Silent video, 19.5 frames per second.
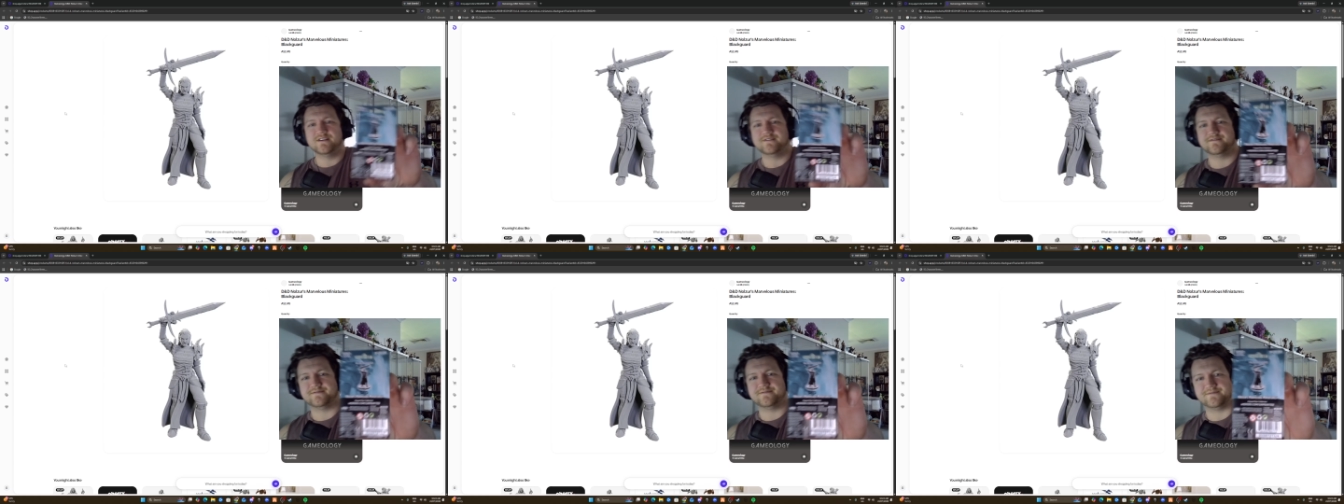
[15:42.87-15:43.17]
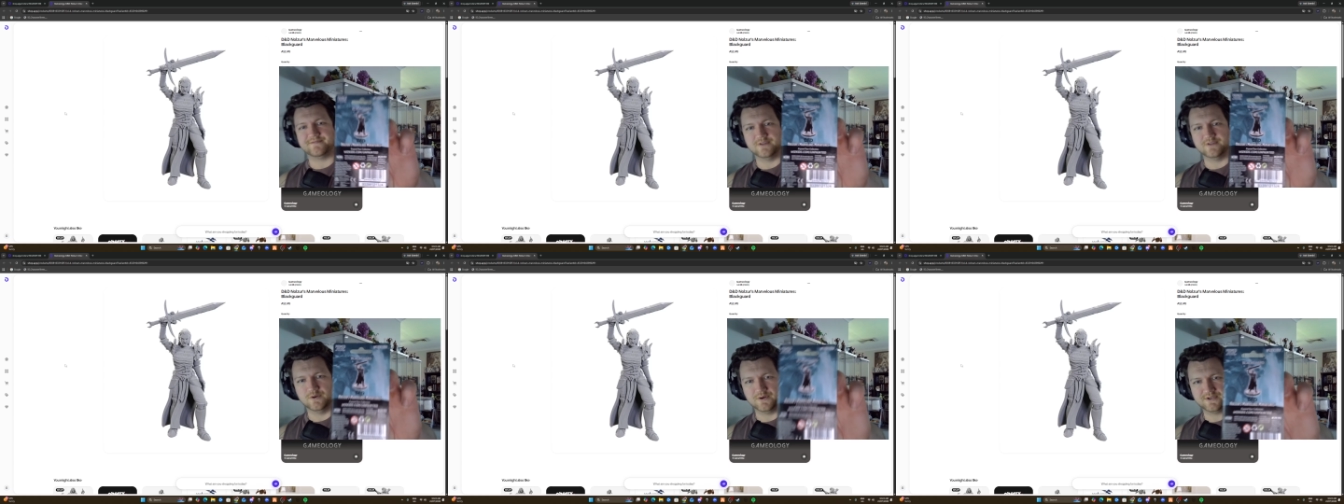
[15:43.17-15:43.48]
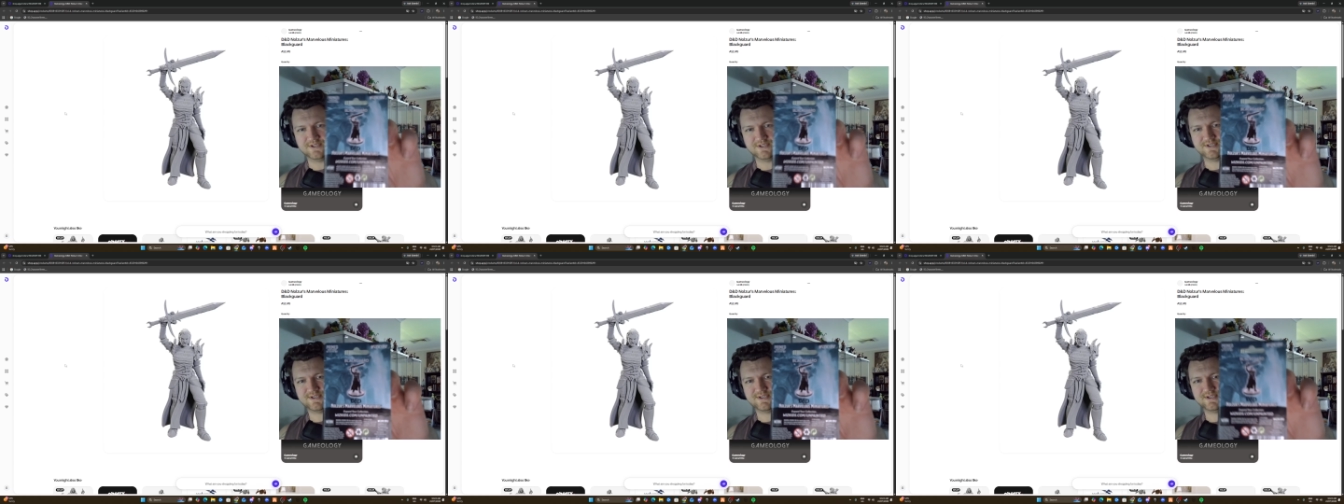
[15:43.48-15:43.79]
of
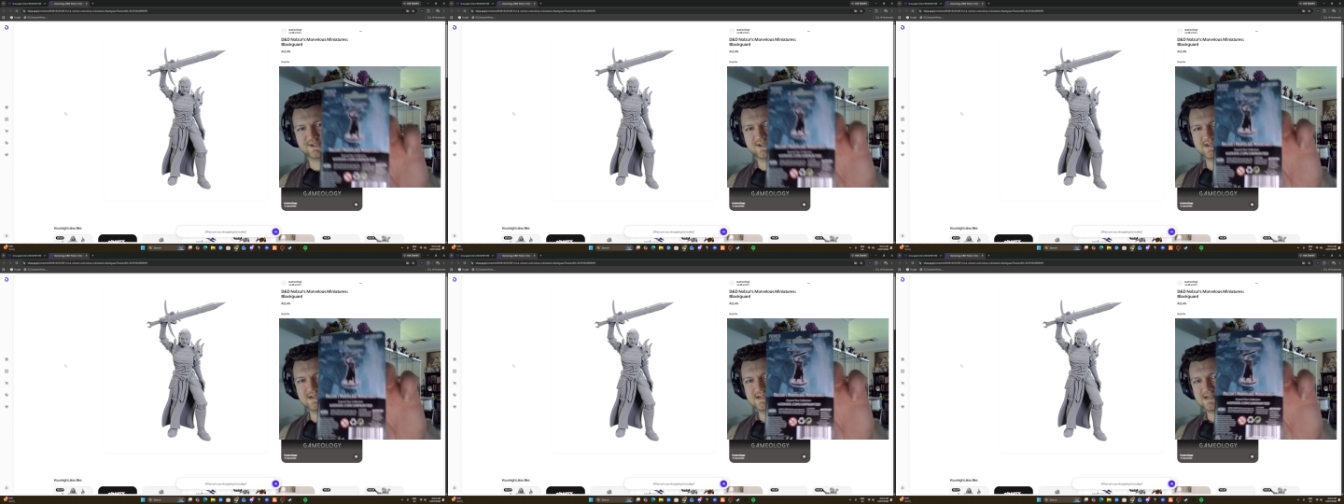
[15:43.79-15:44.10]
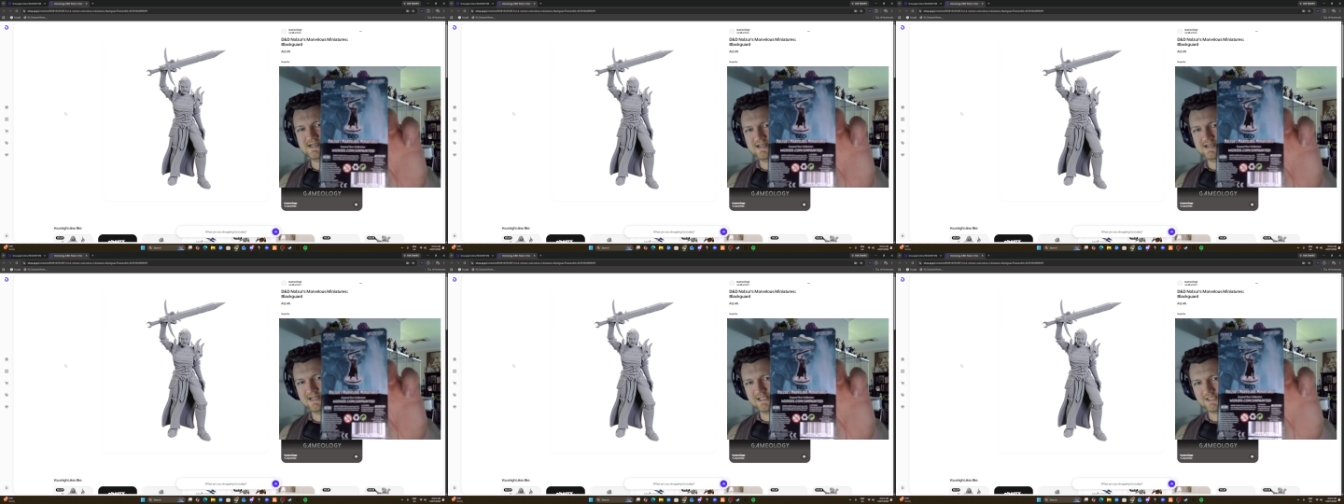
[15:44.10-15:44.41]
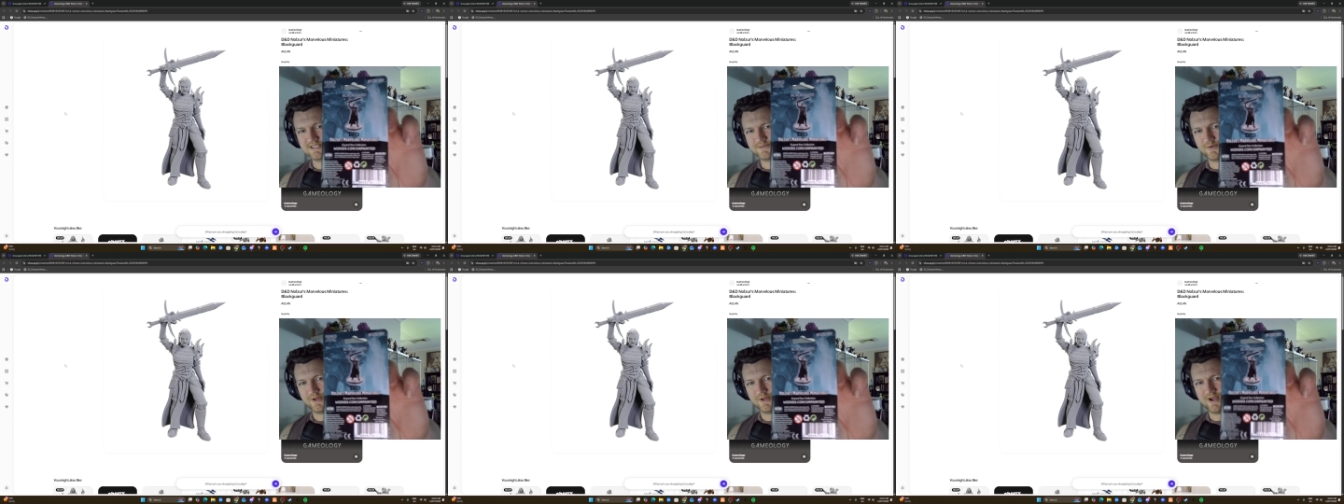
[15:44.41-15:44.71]
looks...
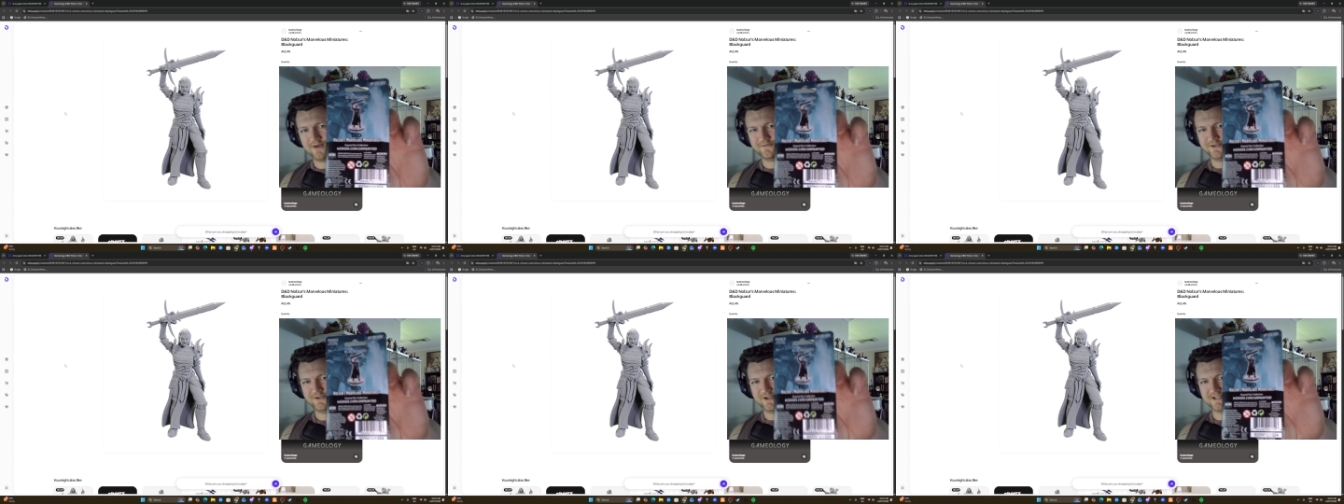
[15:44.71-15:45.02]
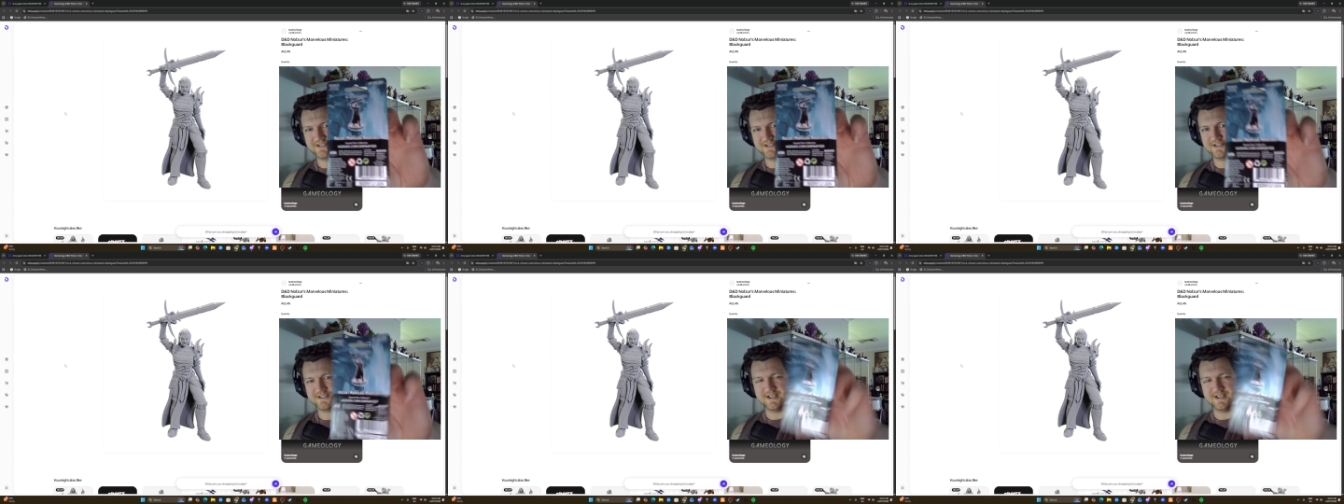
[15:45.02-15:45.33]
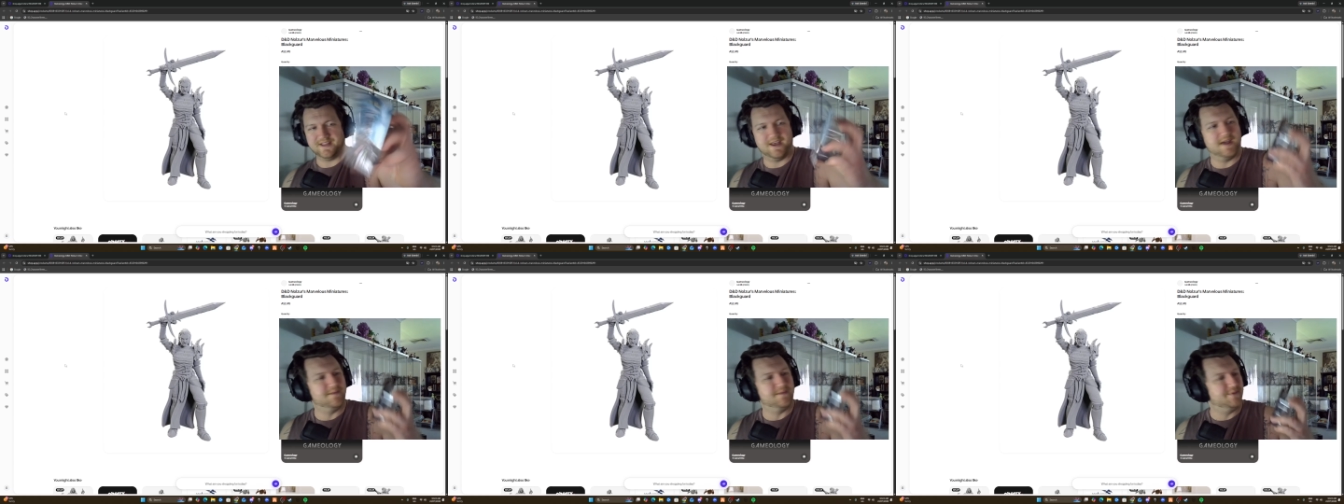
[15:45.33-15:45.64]
It's really hard for you guys to
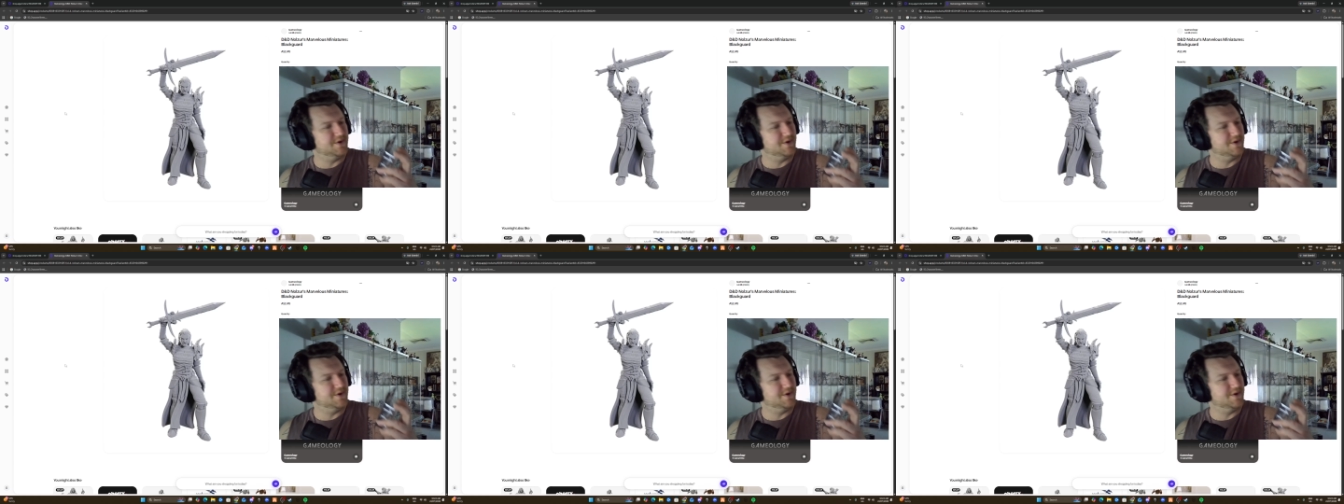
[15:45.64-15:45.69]
see there,